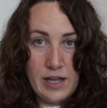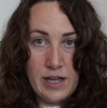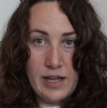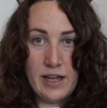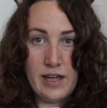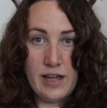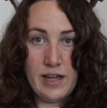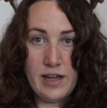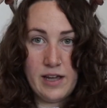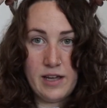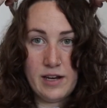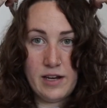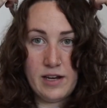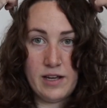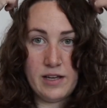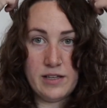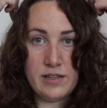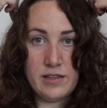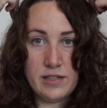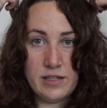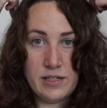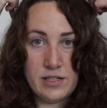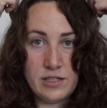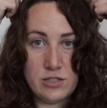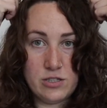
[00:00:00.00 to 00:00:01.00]
and I
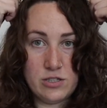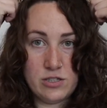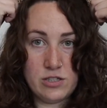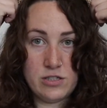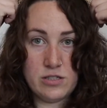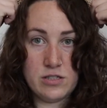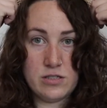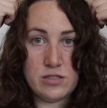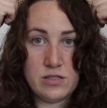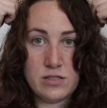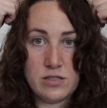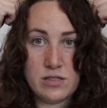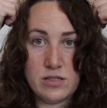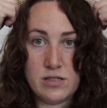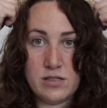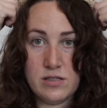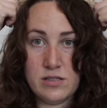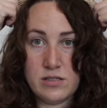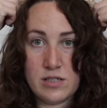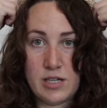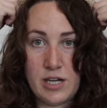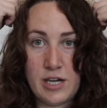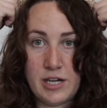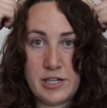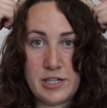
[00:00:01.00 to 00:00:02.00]
think it just
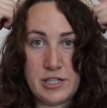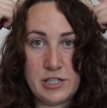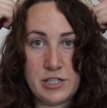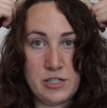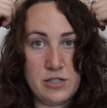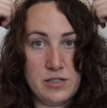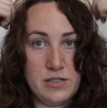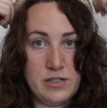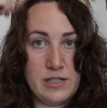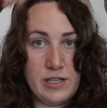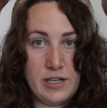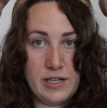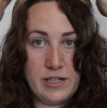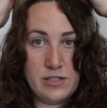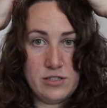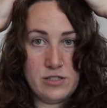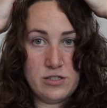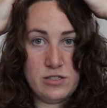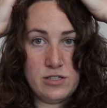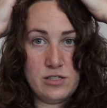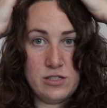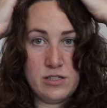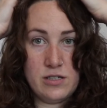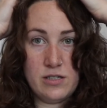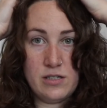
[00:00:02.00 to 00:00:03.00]
is kind of nice
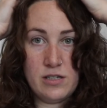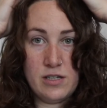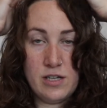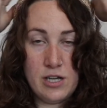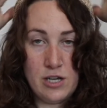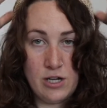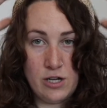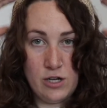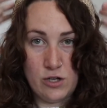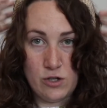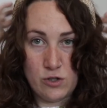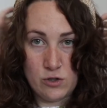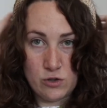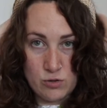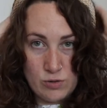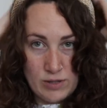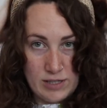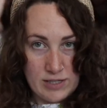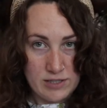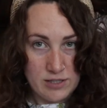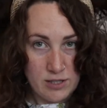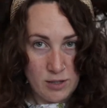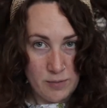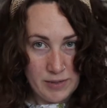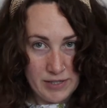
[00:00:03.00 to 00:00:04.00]
to
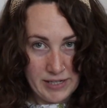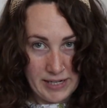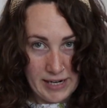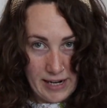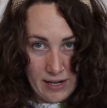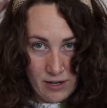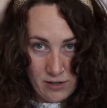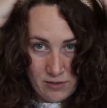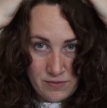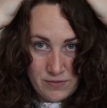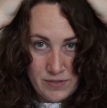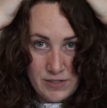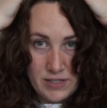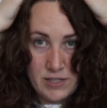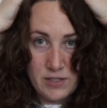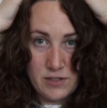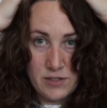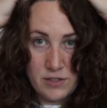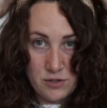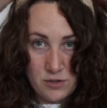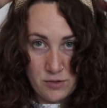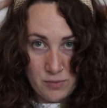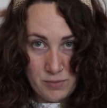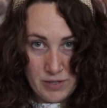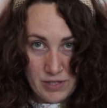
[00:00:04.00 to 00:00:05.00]
dress up an outfit a
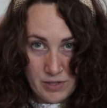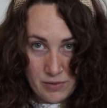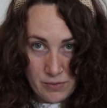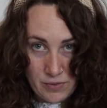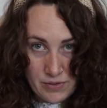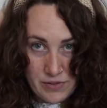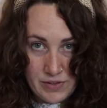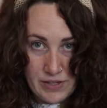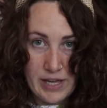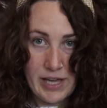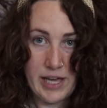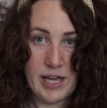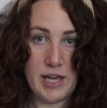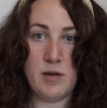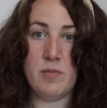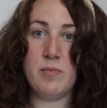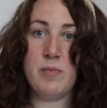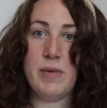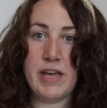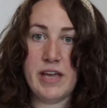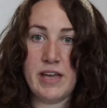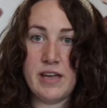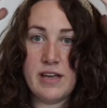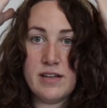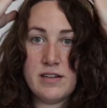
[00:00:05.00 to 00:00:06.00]
little bit with a
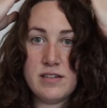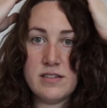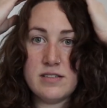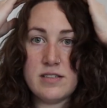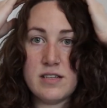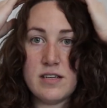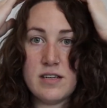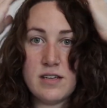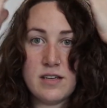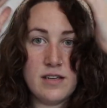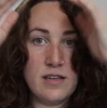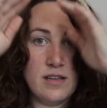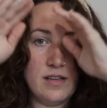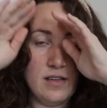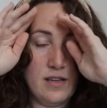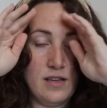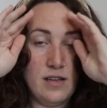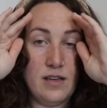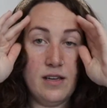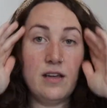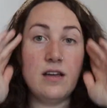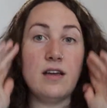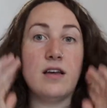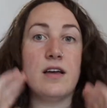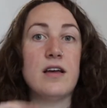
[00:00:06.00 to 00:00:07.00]
headband.
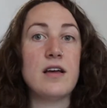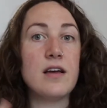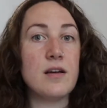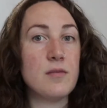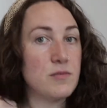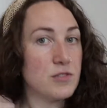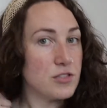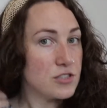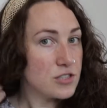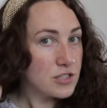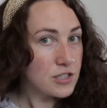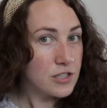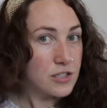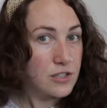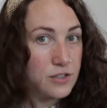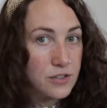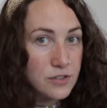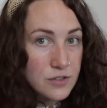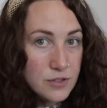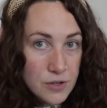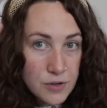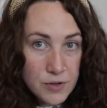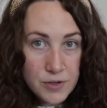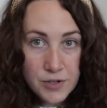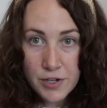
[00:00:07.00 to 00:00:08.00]
I'm just gonna
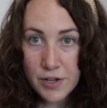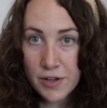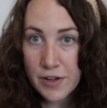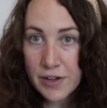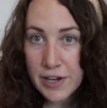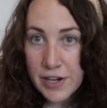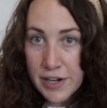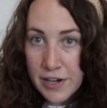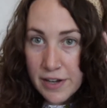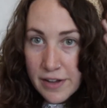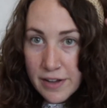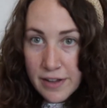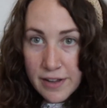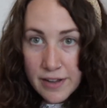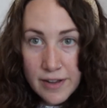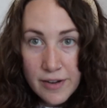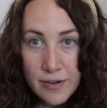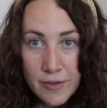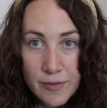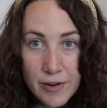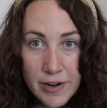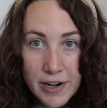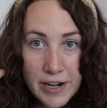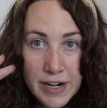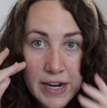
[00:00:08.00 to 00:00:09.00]
throw it on
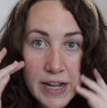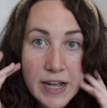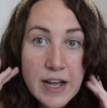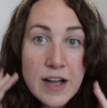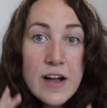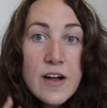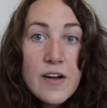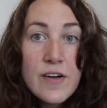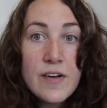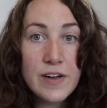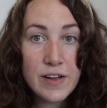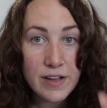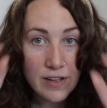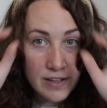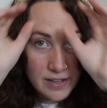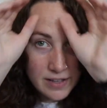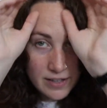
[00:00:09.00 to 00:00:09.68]
right now.